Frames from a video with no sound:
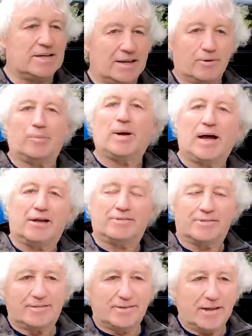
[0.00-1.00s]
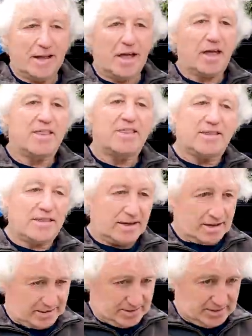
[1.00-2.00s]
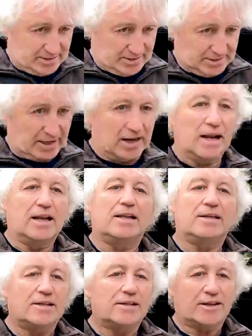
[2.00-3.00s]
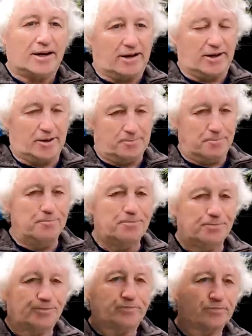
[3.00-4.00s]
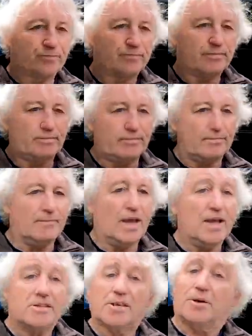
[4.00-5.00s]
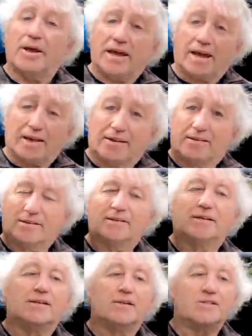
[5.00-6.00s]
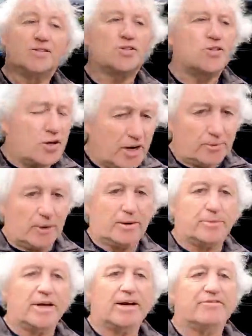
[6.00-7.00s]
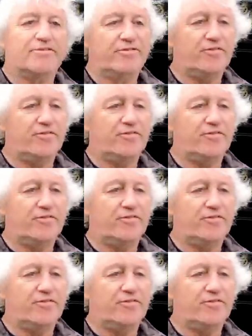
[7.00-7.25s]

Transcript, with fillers: to know about this little car. So, here straight away without